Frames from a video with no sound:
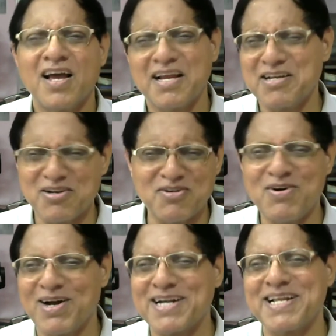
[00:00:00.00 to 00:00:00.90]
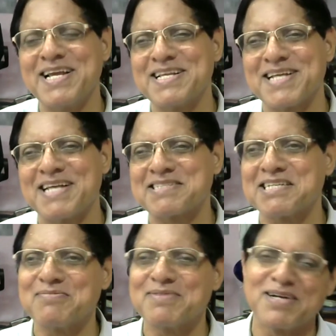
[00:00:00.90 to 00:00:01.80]
I didn't know what he is
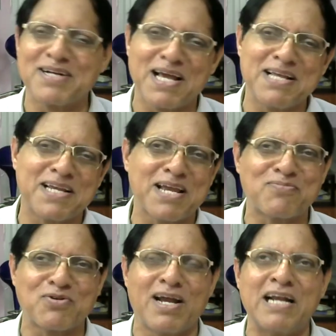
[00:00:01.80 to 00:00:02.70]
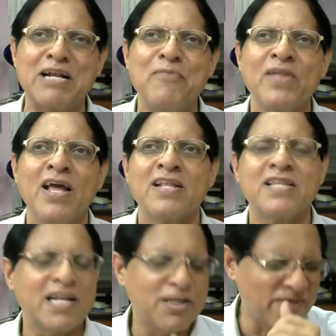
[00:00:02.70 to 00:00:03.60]
asking me, but I kept quiet.
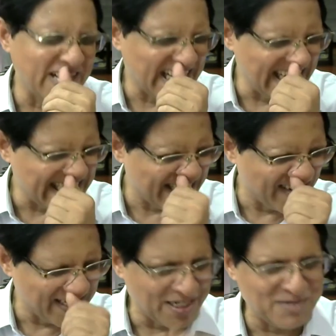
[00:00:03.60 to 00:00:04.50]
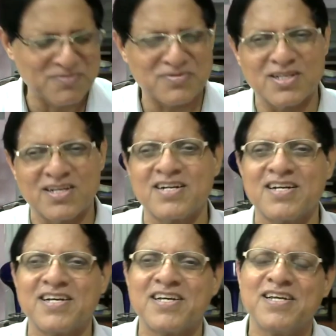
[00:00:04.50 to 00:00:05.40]
Then immediately Sivagnanam
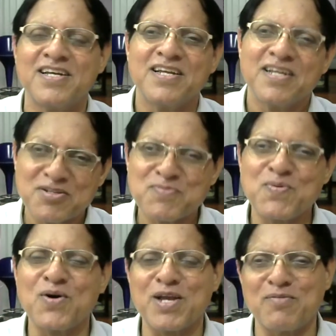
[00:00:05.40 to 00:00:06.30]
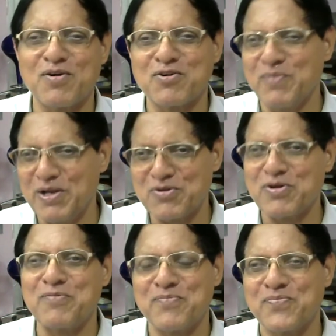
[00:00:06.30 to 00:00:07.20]
sir spoke about me to
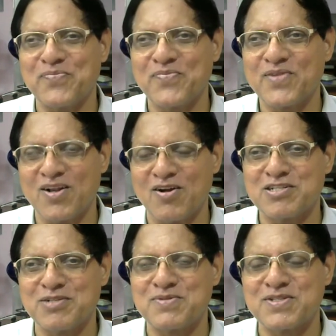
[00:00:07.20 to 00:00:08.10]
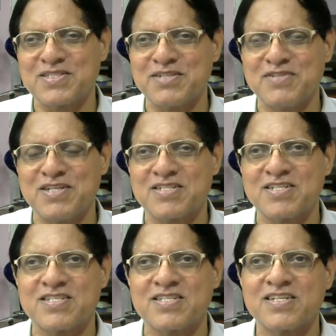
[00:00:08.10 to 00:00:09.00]
him, Lordship, Chief
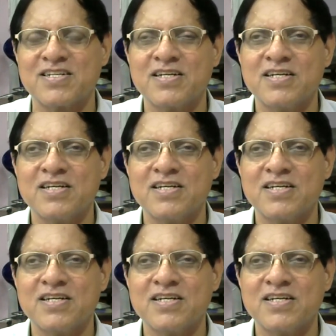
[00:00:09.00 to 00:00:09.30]
Justice.